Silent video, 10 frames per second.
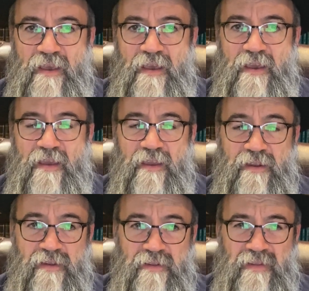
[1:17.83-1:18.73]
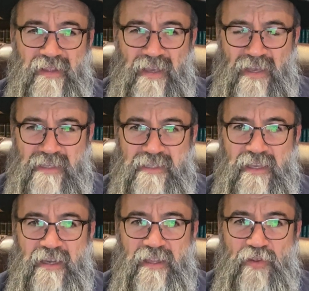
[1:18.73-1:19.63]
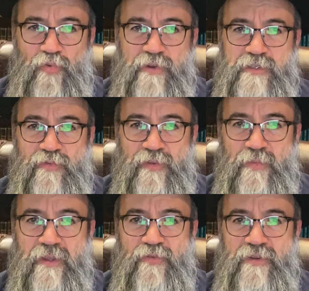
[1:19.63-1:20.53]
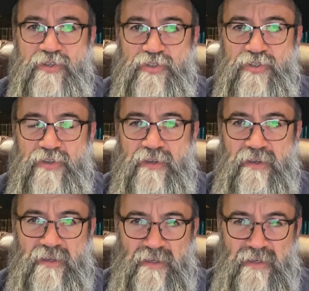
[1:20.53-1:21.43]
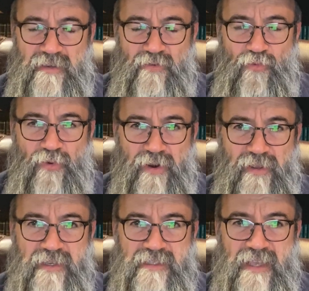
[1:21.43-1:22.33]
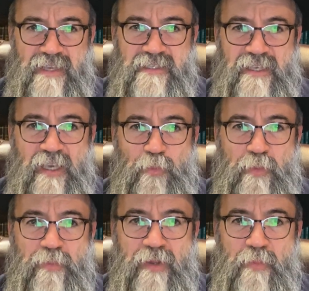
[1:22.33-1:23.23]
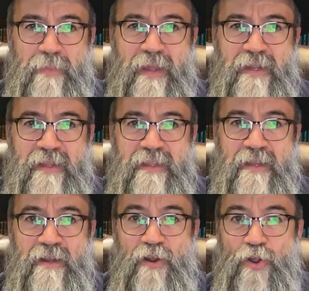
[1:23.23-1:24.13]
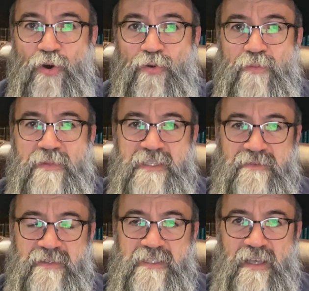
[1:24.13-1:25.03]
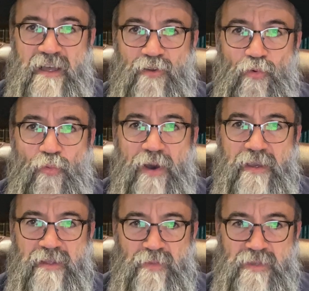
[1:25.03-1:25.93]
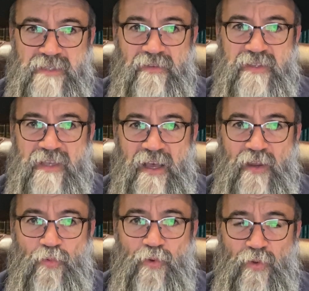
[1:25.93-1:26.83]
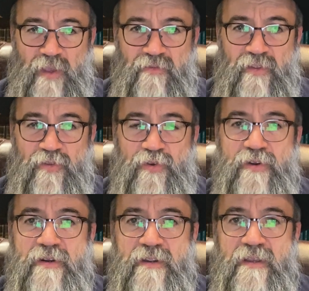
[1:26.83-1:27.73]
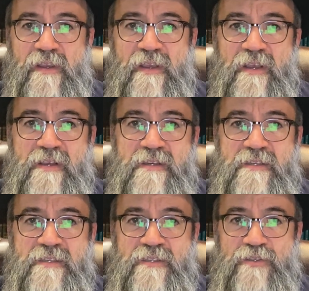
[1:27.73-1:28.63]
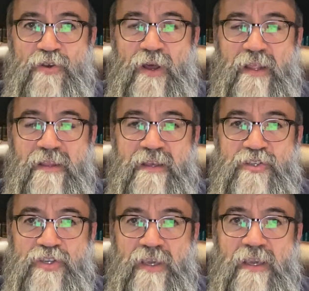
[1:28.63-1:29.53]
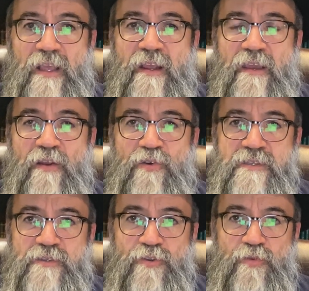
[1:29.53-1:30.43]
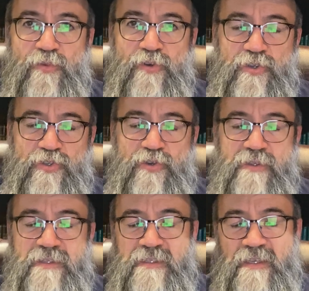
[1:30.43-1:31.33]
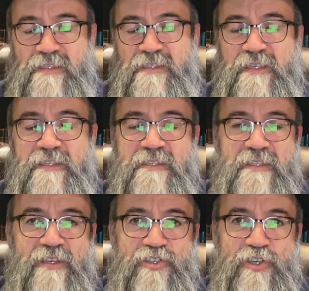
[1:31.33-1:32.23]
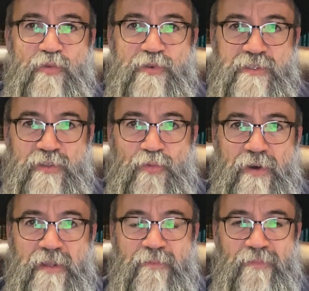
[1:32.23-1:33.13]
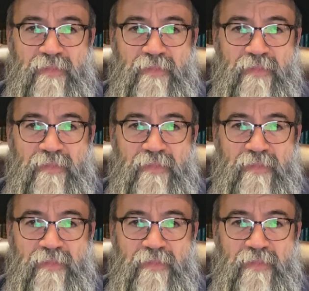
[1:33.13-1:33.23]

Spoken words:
And exactly in the words of the Medrash, where he is asking Mipnei Manitan Lo Mitzvahs Chalo, why the mitzvahs Chalo were given to her. So Alidei Shekilkelo Esodom Orishon, since she was the one